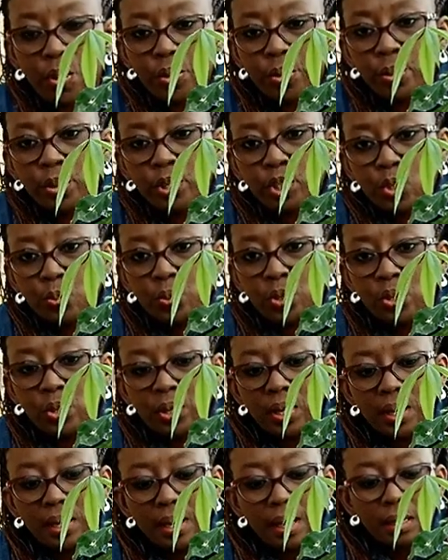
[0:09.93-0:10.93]
we're going to be
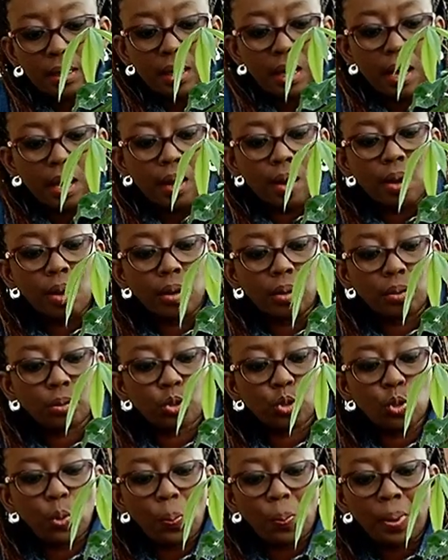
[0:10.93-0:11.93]
looking at how
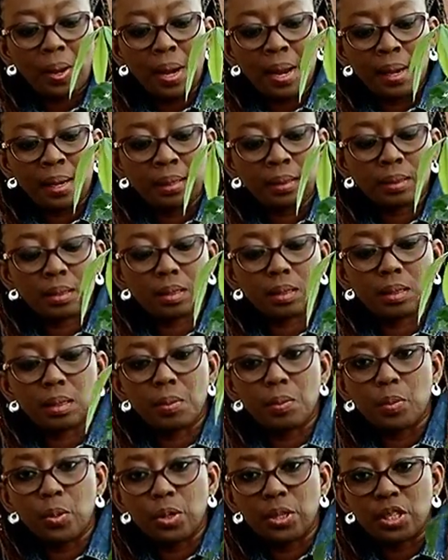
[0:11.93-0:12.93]
to plant the
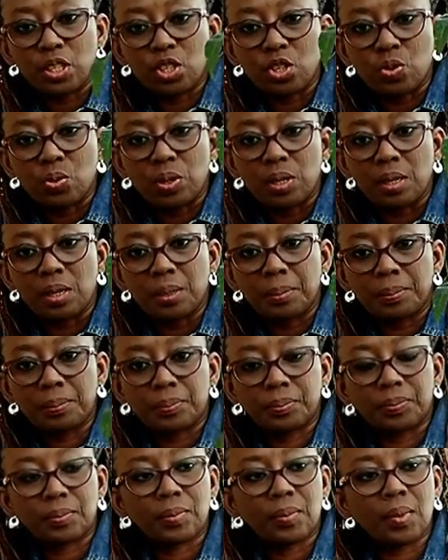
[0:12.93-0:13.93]
money tree.
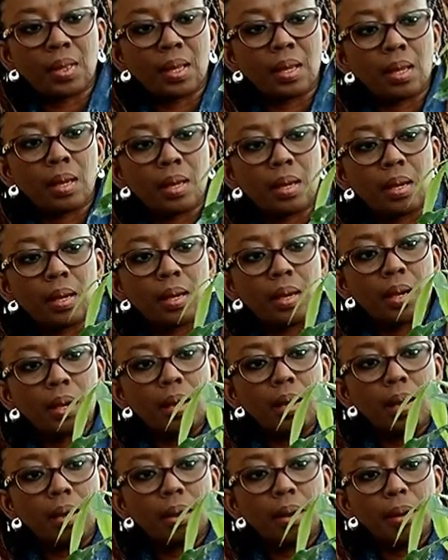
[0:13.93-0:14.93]

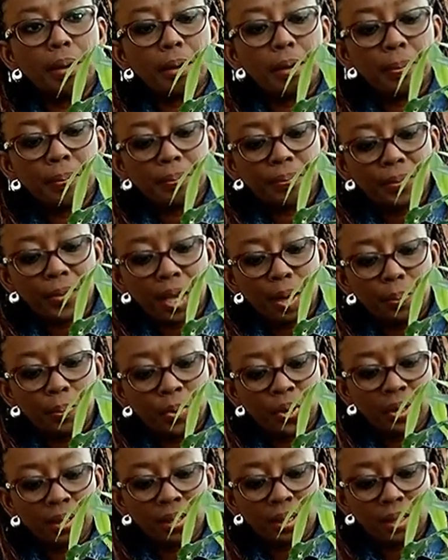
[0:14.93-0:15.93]
Um, I
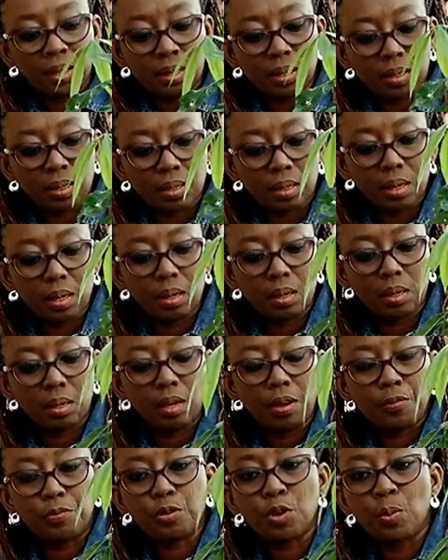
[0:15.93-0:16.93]
bought this
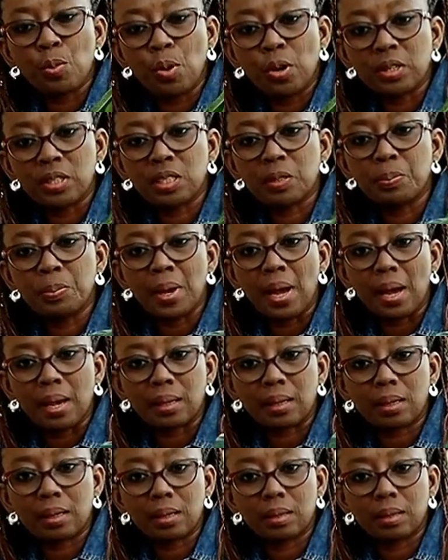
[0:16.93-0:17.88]
a few months back